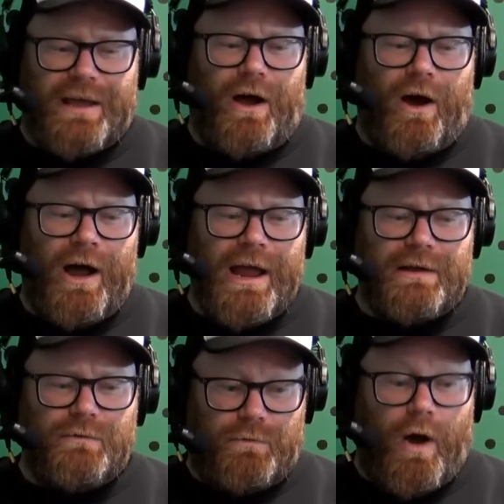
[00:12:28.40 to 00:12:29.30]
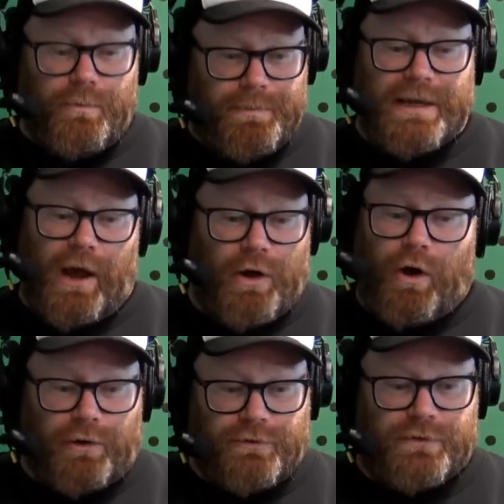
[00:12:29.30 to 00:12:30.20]
I would be going
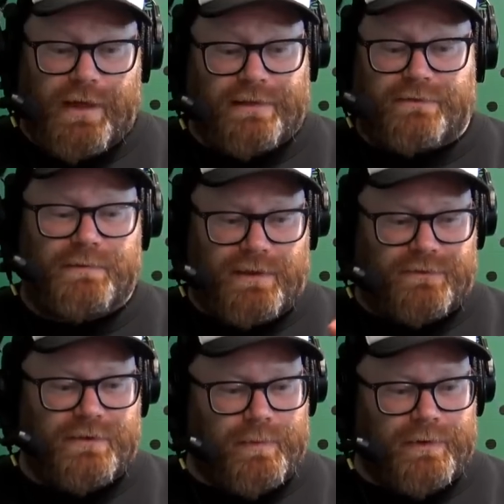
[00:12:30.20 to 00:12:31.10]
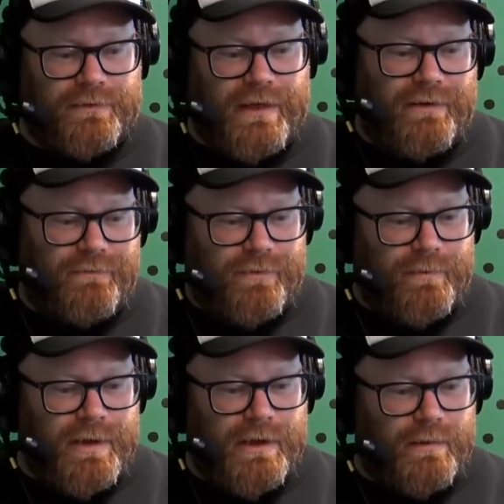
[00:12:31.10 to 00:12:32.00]
Hollands. That's as simple as that for
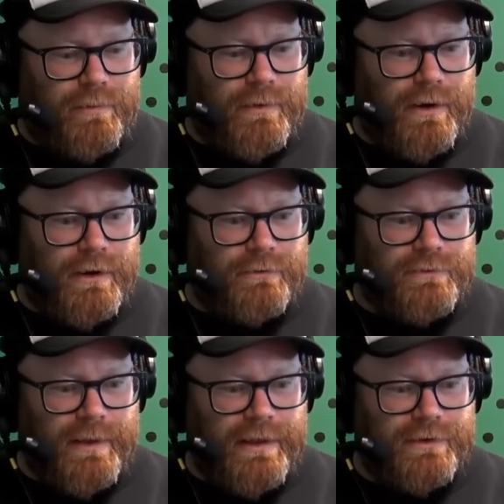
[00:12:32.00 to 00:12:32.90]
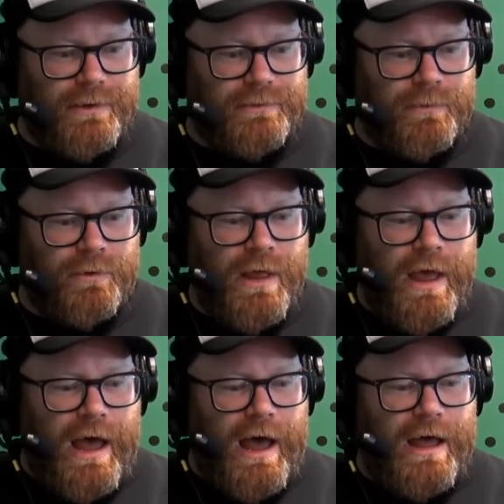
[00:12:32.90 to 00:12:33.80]
me. I probably don't need to explain that too much more.
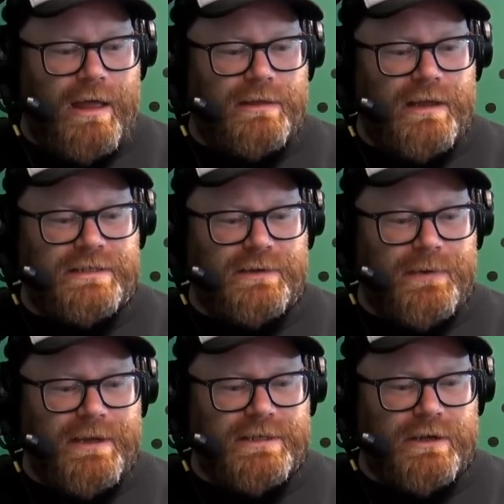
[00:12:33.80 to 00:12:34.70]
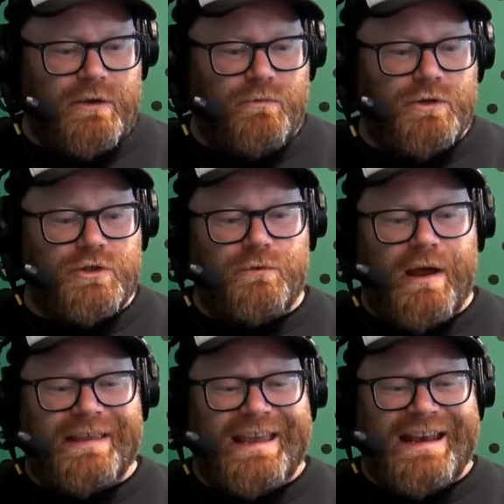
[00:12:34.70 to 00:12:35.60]
Easy peasy. Would you
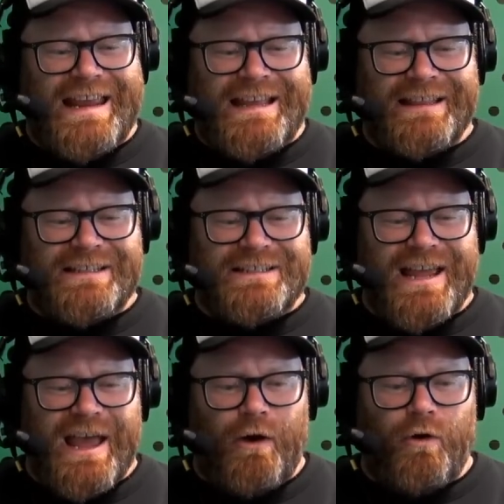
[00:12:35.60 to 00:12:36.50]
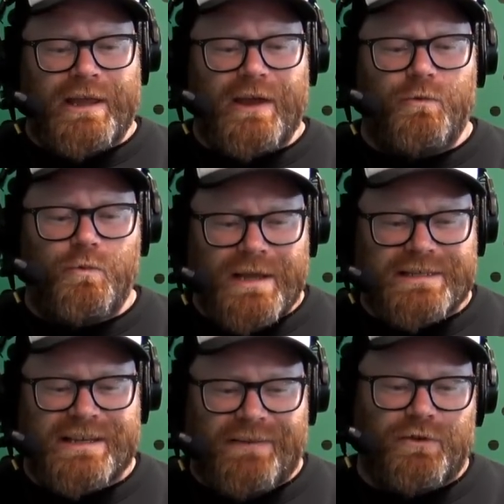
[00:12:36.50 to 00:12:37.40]
rather get English now or get
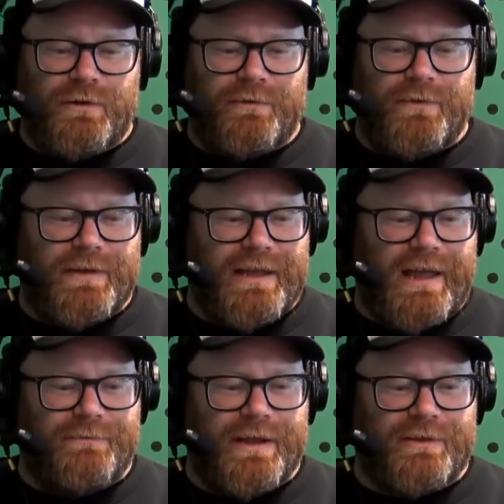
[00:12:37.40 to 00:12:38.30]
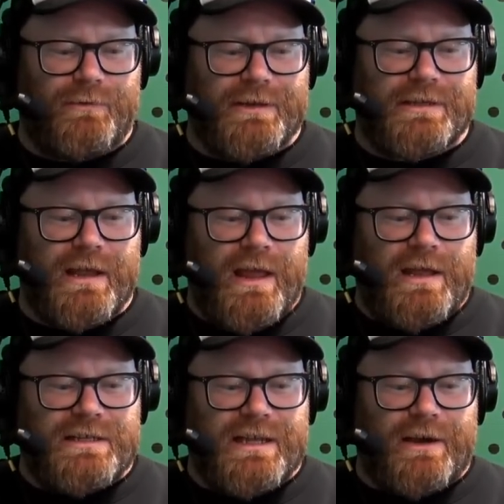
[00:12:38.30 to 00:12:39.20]
Wits and have 250k for next week
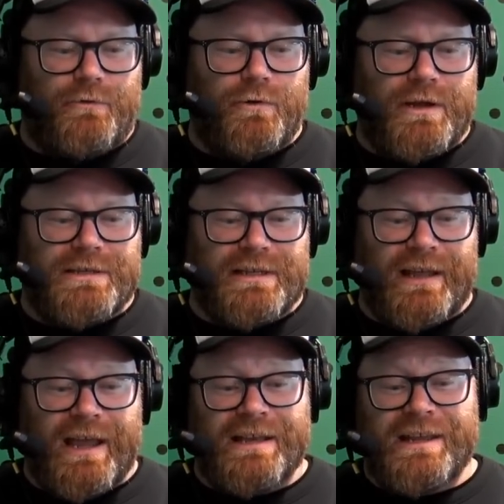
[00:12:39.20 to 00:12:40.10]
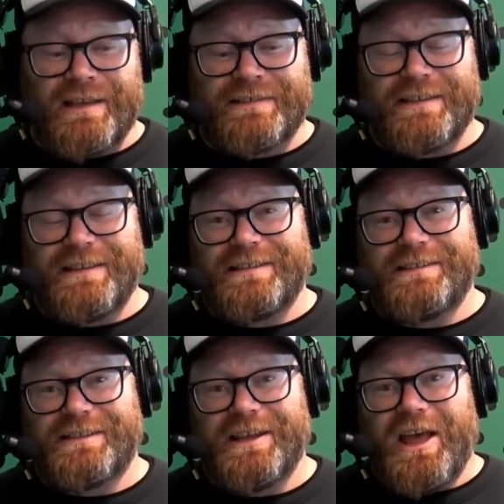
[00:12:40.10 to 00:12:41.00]
to get a rookie to lead? Yeah, so this
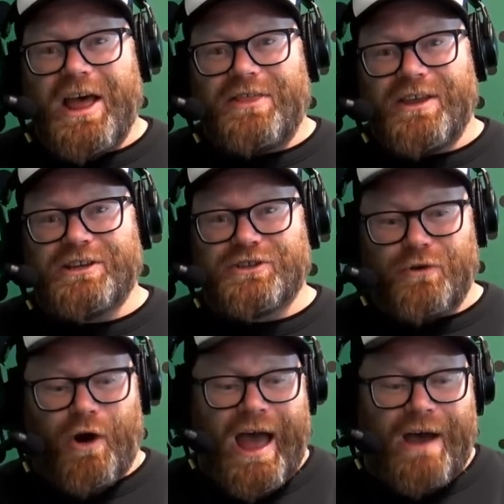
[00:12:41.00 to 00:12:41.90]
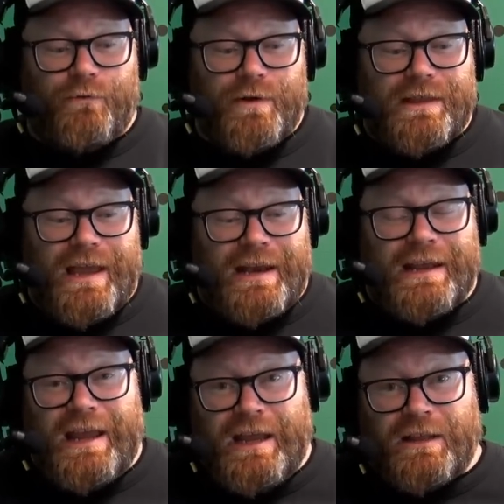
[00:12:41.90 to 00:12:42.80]
is the issue I have with
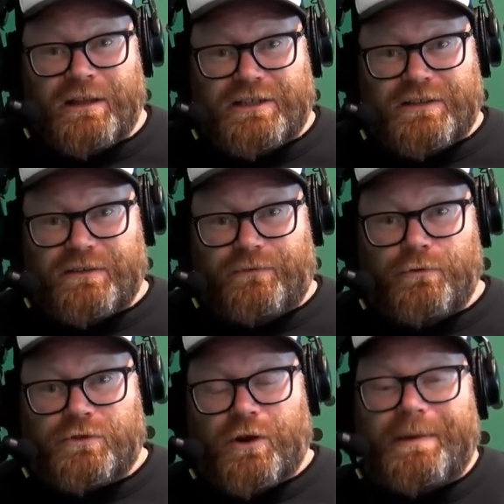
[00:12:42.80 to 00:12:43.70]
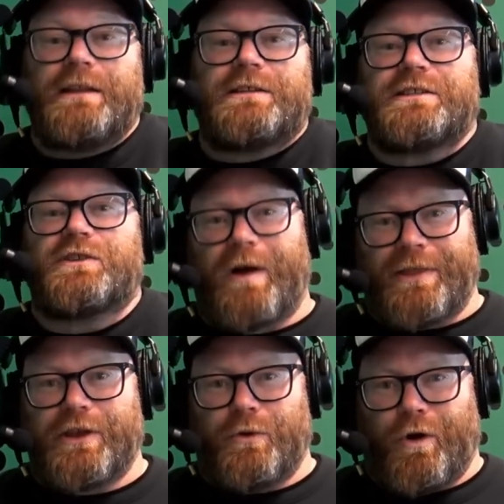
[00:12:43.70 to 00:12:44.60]
getting English full stop. English is the one
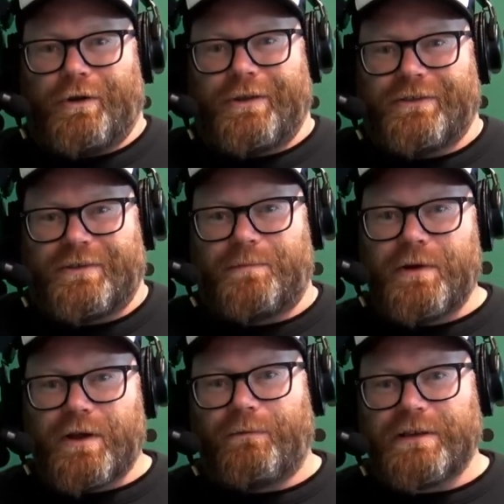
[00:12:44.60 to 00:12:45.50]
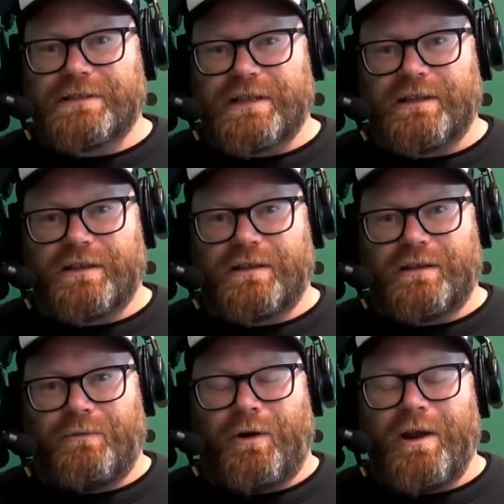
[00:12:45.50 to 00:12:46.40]
that you want. It's a pretty obvious thing that
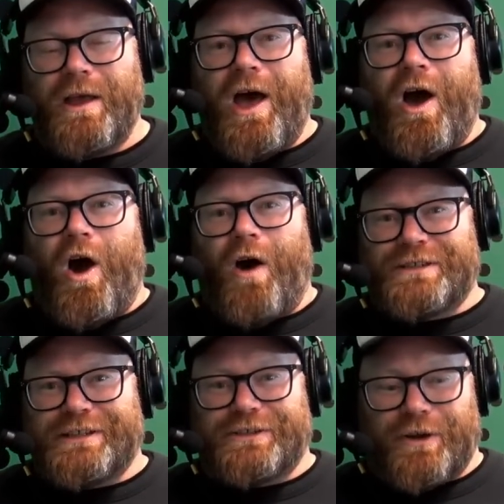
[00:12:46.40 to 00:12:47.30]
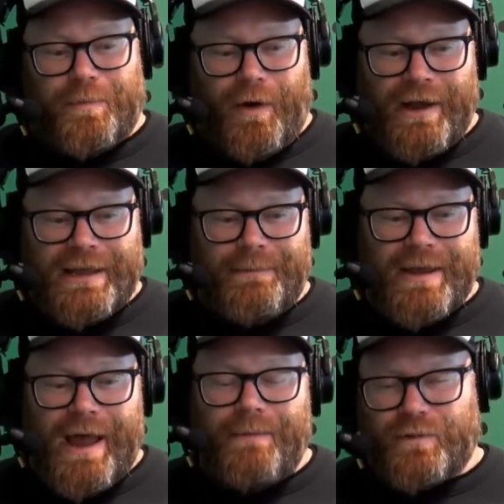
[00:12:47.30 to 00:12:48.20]
you want. Obviously, he's got a buy
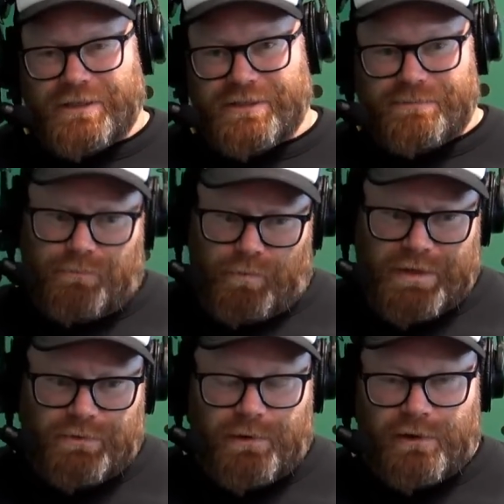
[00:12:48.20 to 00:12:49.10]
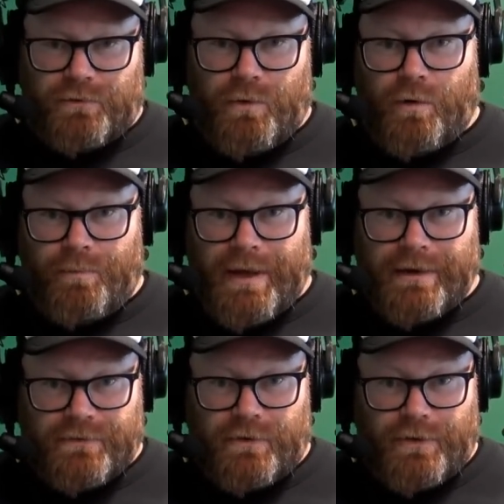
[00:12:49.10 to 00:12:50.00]
coming up, which Wits will as well, but
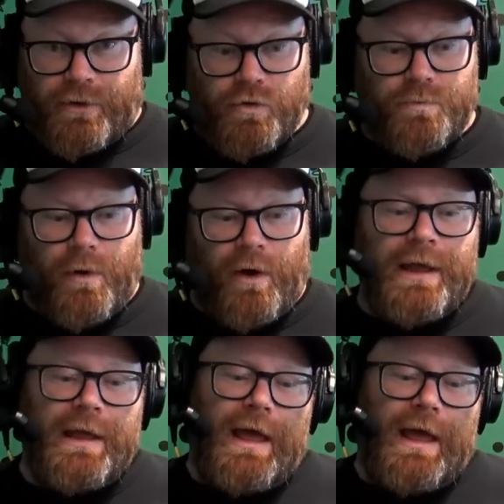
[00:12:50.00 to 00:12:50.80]
it's got the good buy.